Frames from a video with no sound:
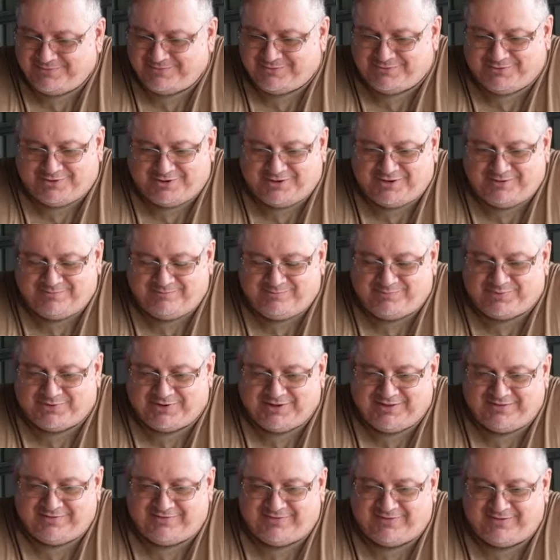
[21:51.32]
Quite
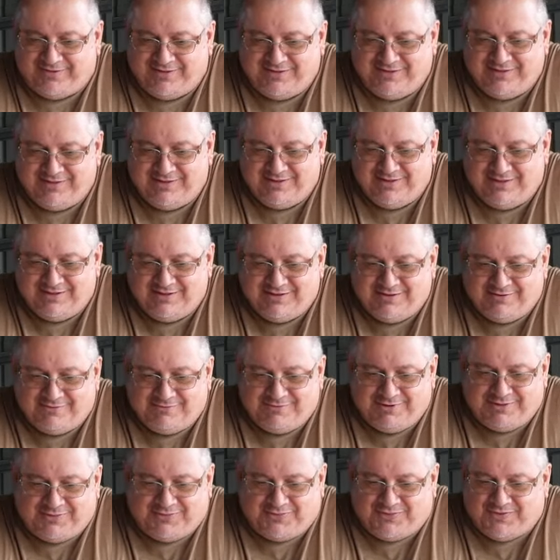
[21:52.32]
impressed
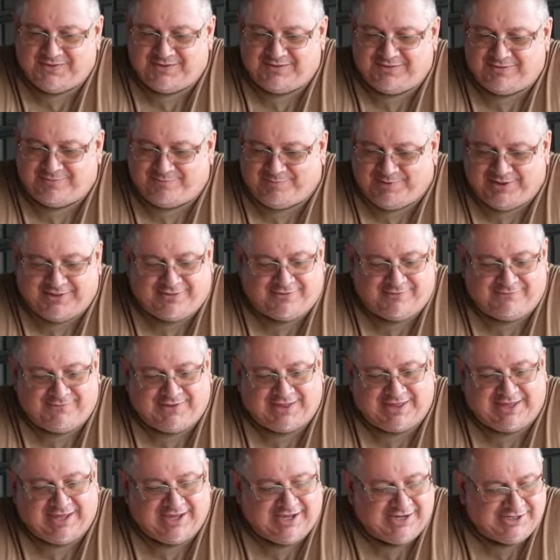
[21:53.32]
with the
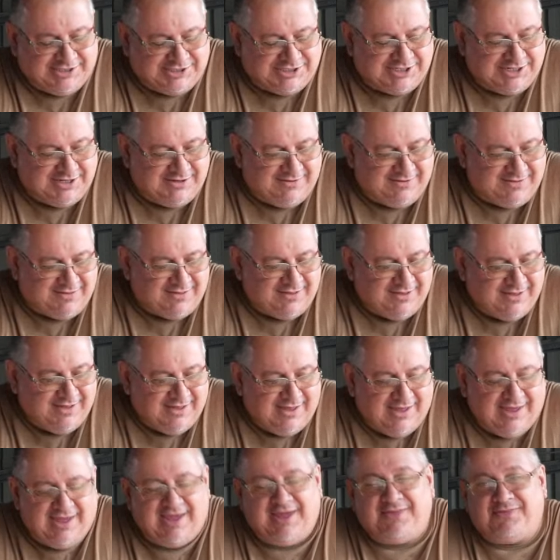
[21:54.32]
specifications,
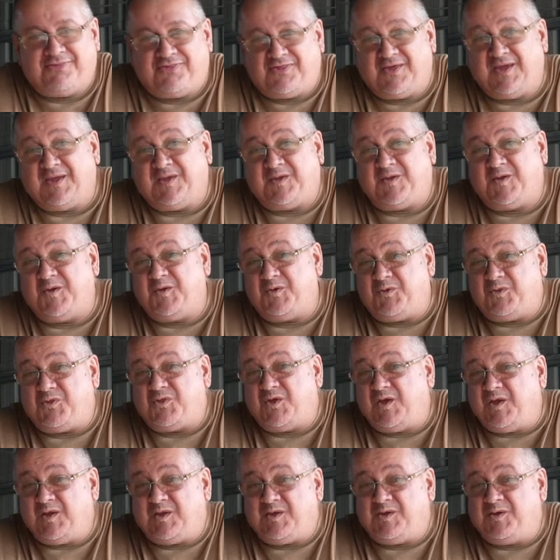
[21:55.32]
and thank
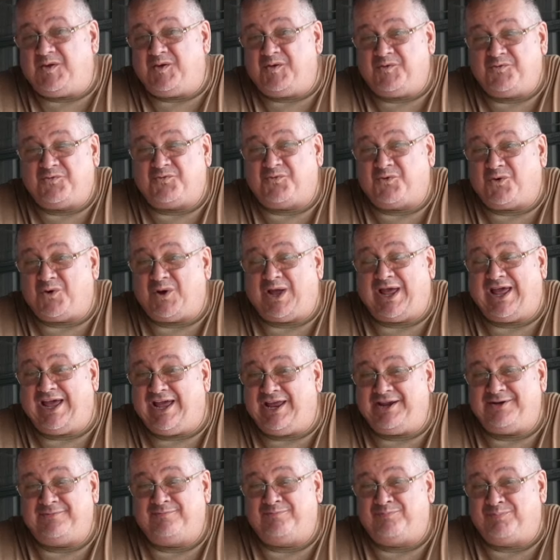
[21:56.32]
you for
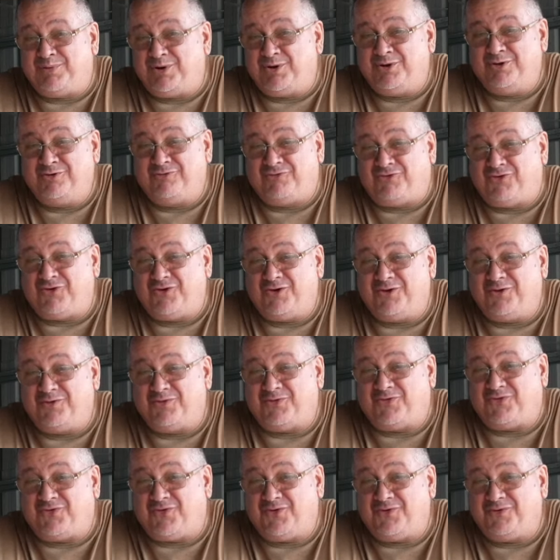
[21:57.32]
adding
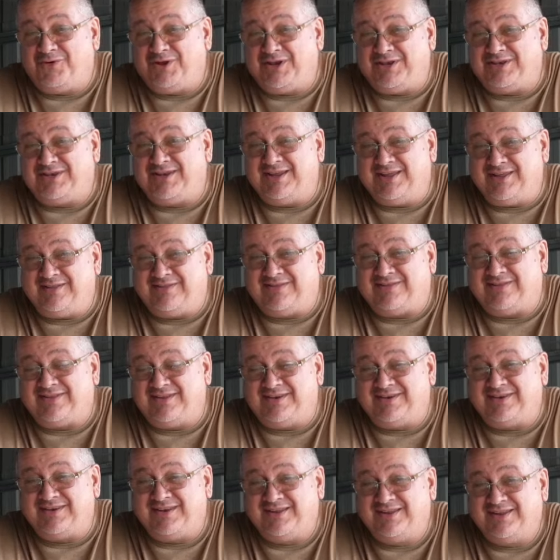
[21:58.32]
Bluetooth to a
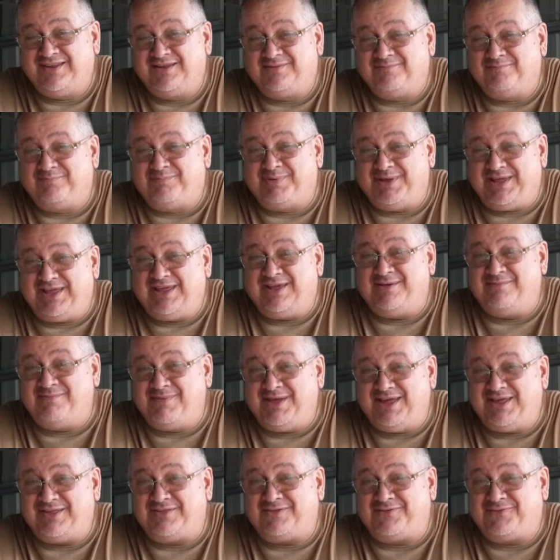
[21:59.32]
decent
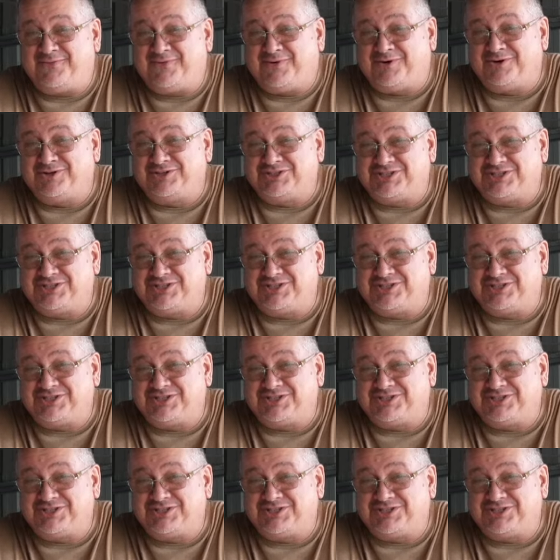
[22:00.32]
BMS for a